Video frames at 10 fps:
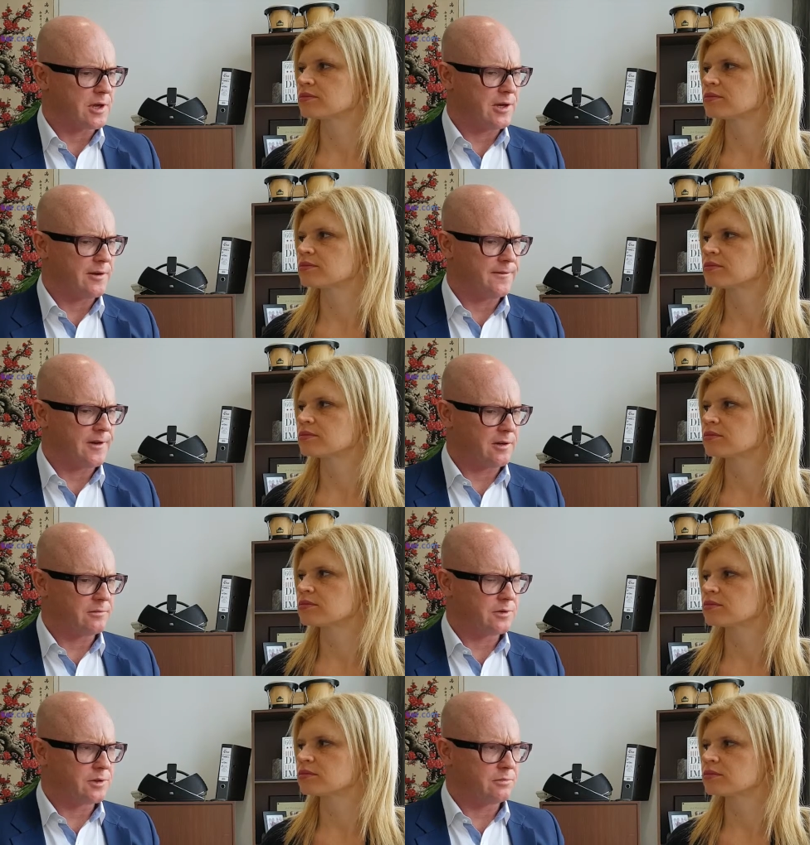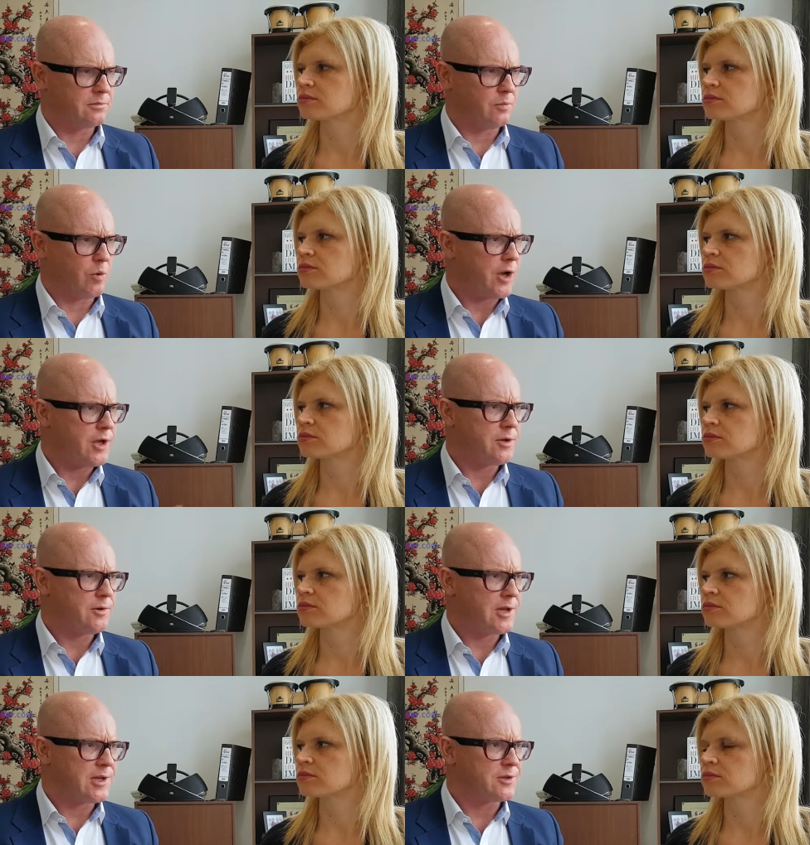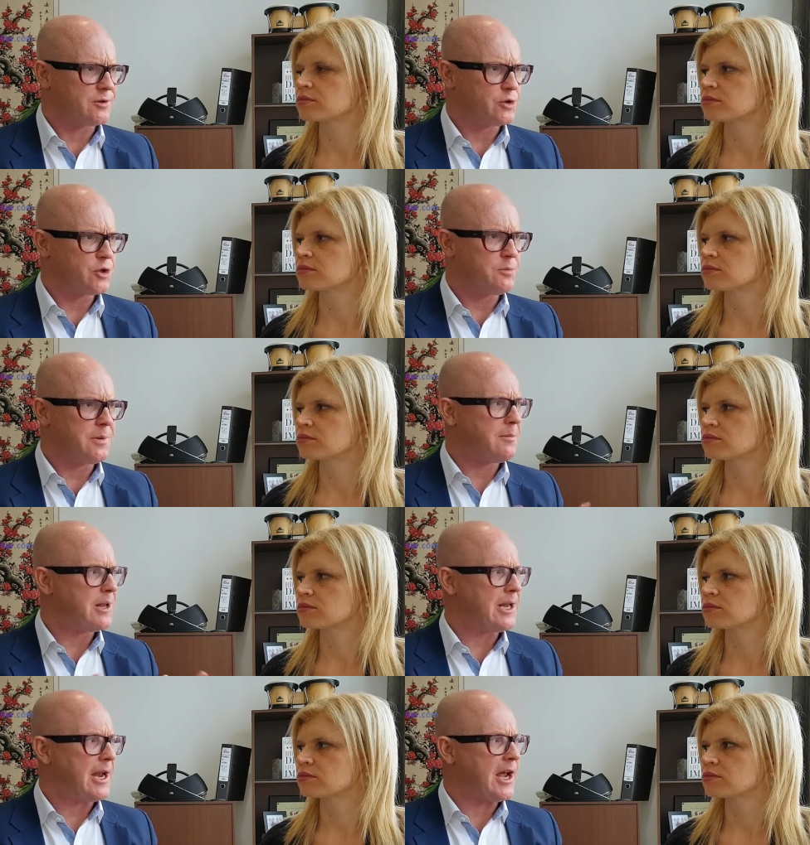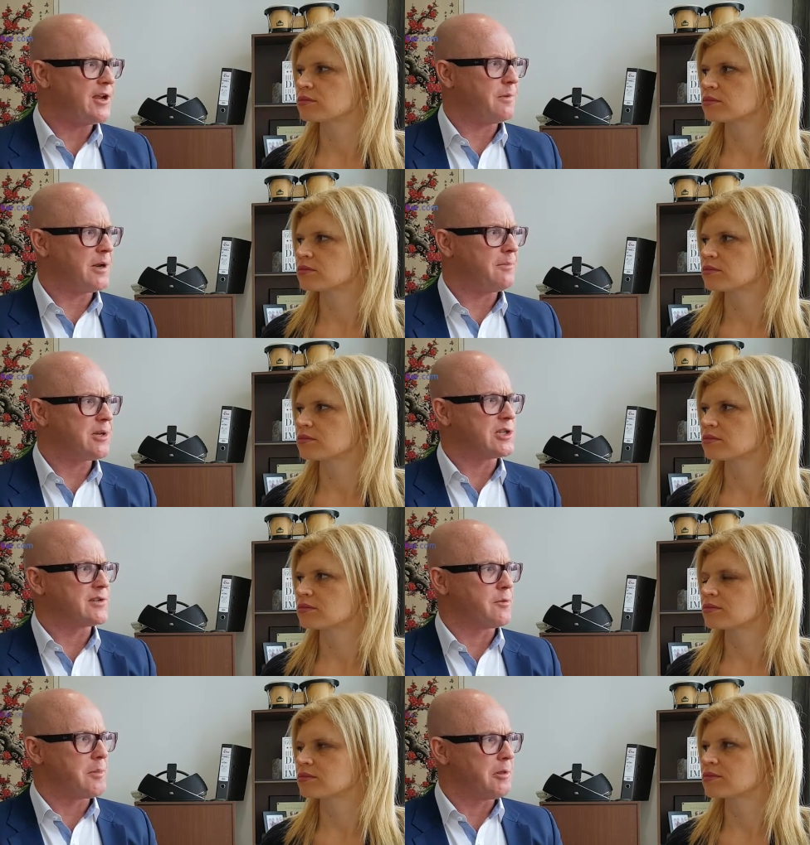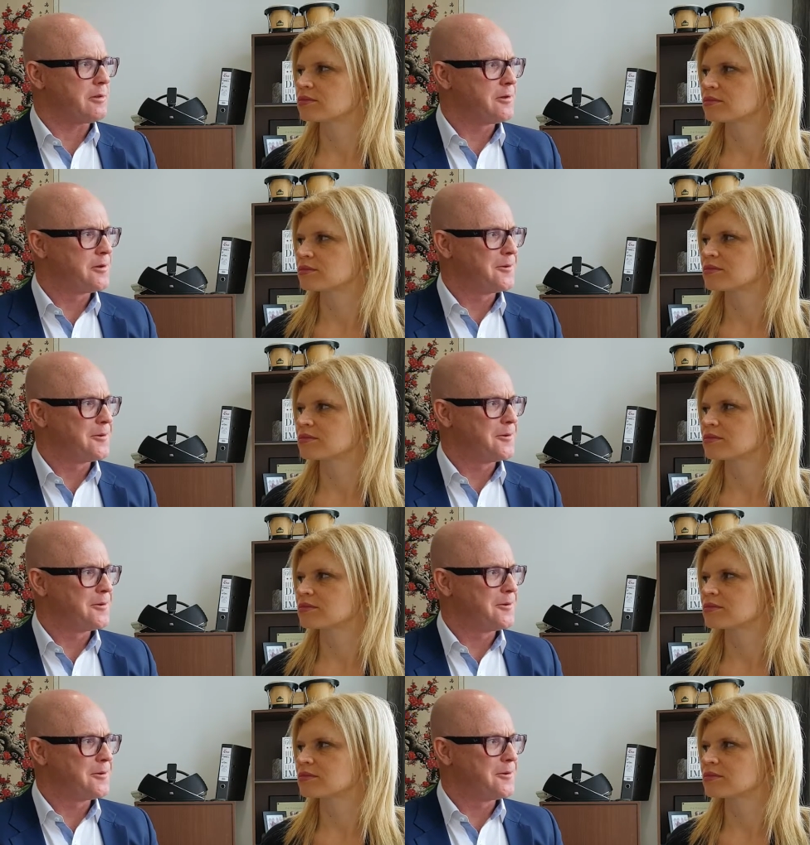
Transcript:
Speaker 1: kind of, you know, so why are you doing this? And shouldn't you be a millionaire? You've been in business for a month.